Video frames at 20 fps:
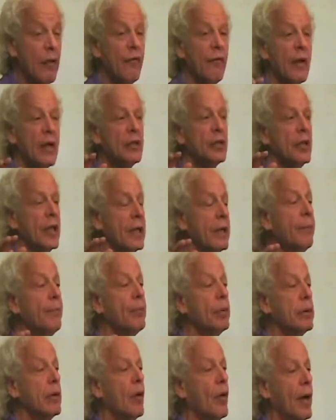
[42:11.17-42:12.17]
visiting
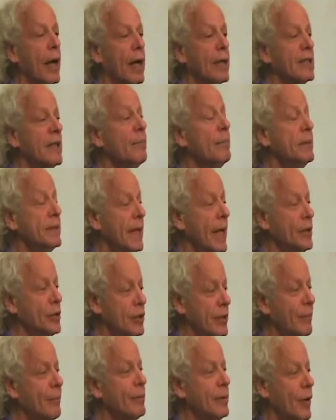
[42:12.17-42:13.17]
employers and
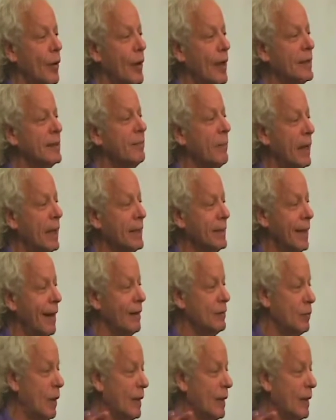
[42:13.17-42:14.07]
potential employers many times.